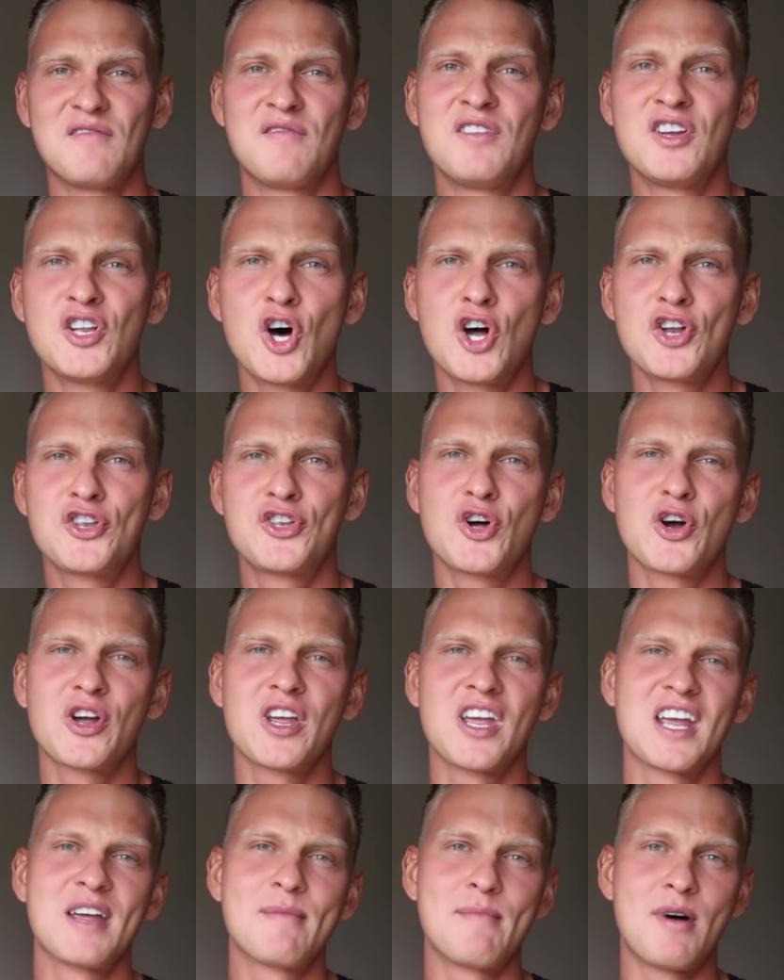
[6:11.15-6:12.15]
we're not
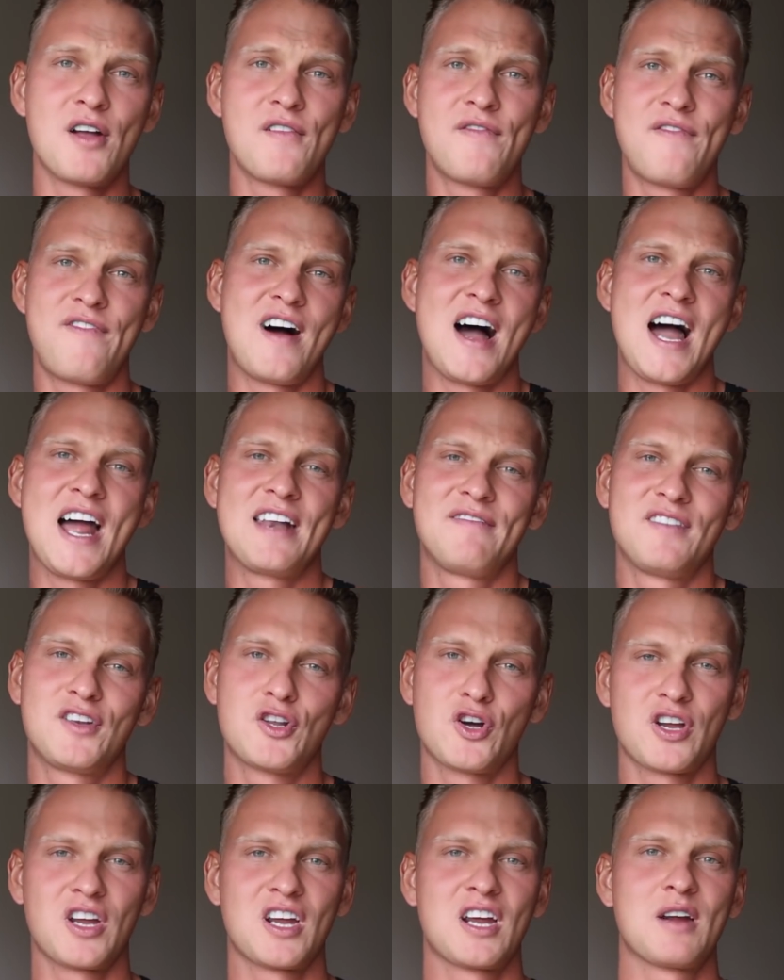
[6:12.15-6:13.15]
talking about fight, we're
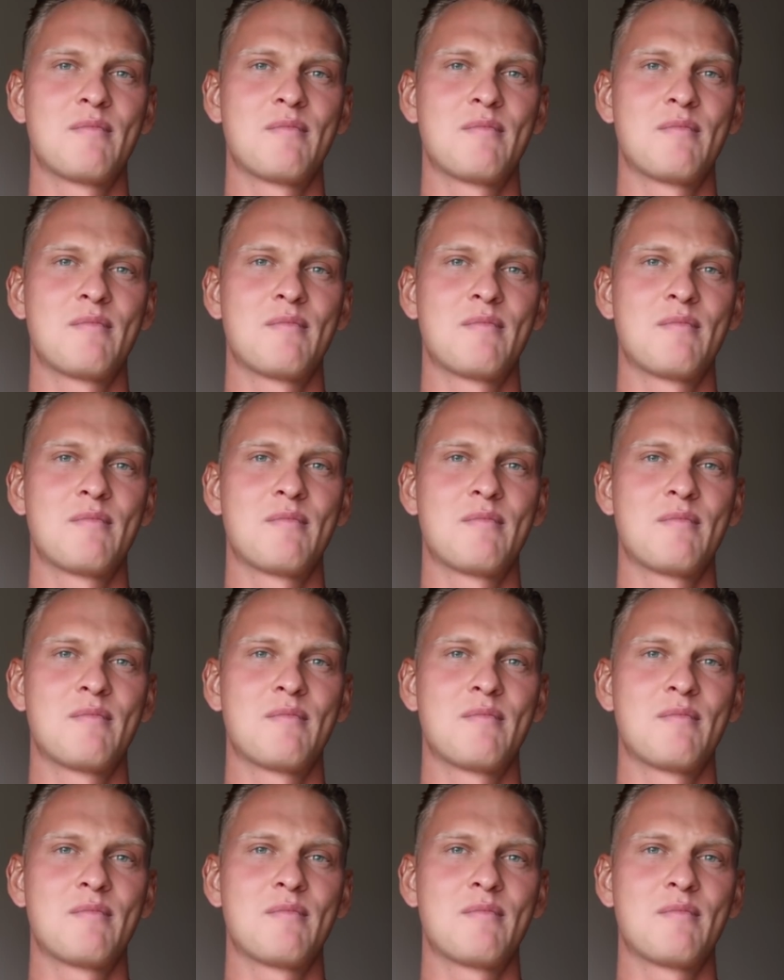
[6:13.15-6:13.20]
talking